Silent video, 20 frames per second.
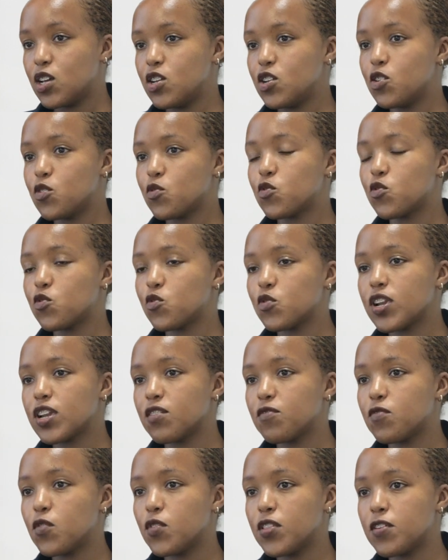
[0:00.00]
is
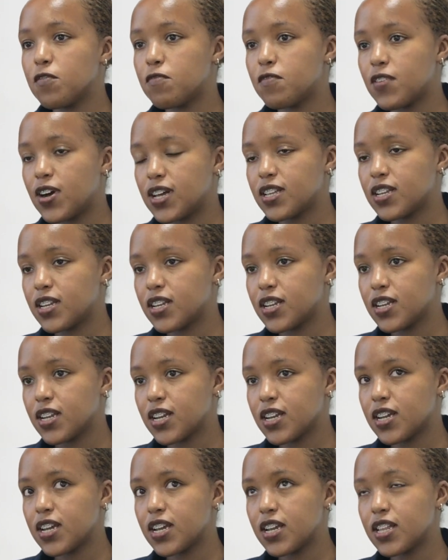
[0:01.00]
usually for
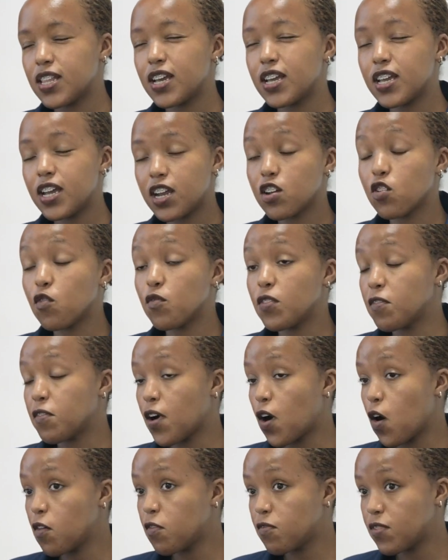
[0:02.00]
the hearing of
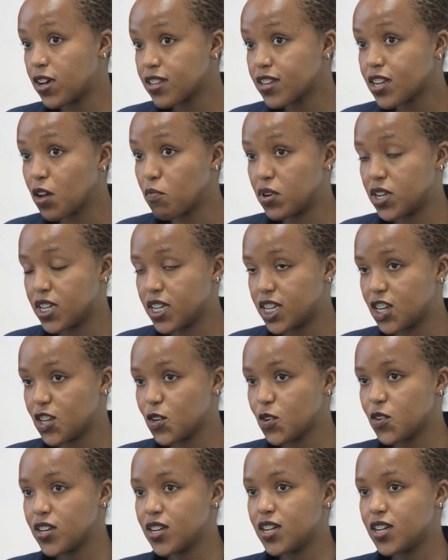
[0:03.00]
our first application.